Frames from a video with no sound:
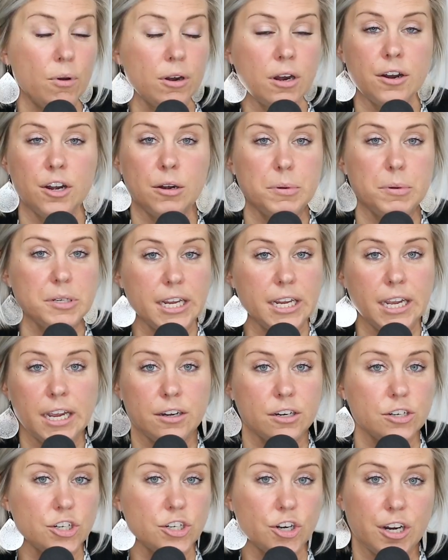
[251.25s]
one hundred percent get
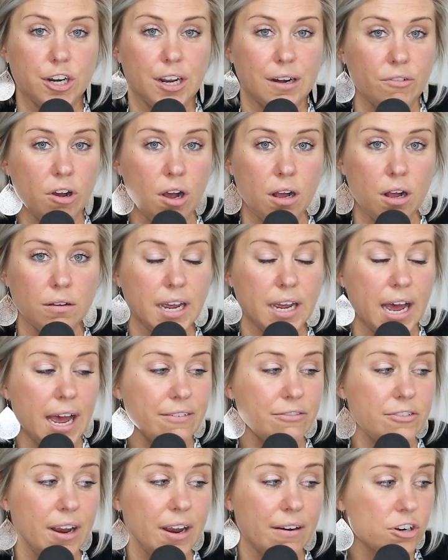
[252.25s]
an attorney involved.
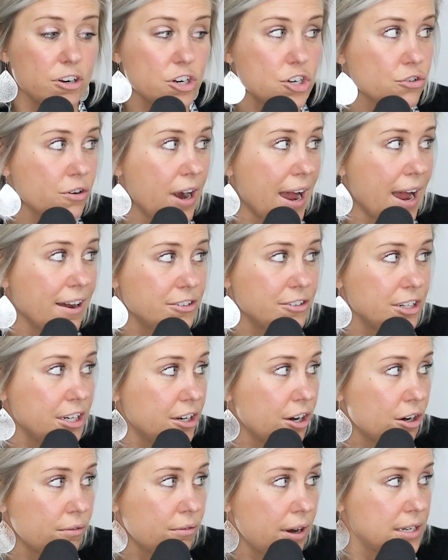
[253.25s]
I've never
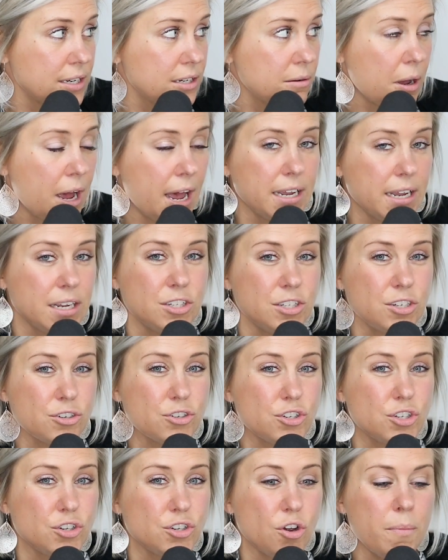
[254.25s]
drafted a rent to buy because
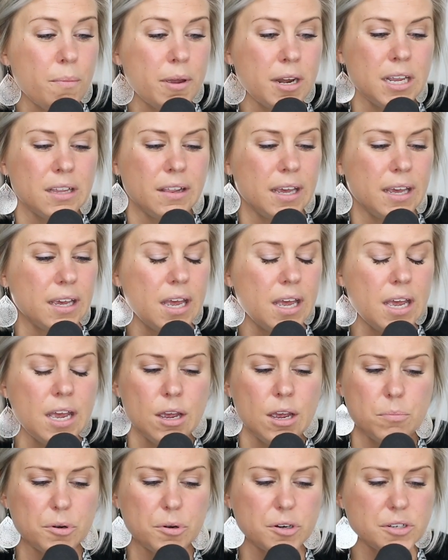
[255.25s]
there's so many like
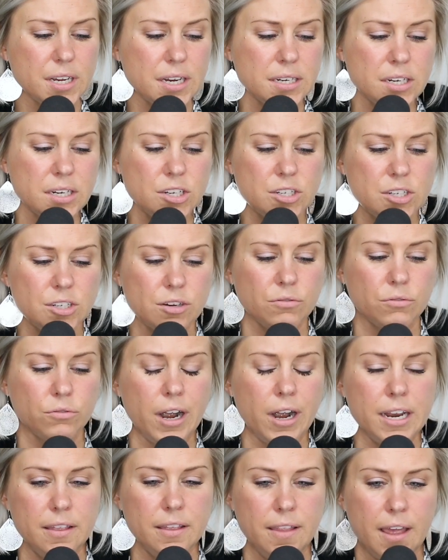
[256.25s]
percentages of
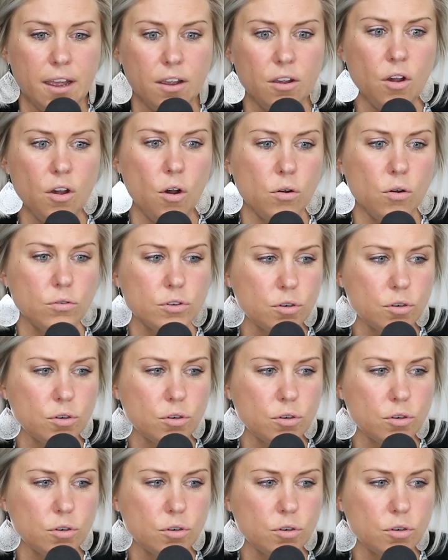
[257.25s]
rent that go.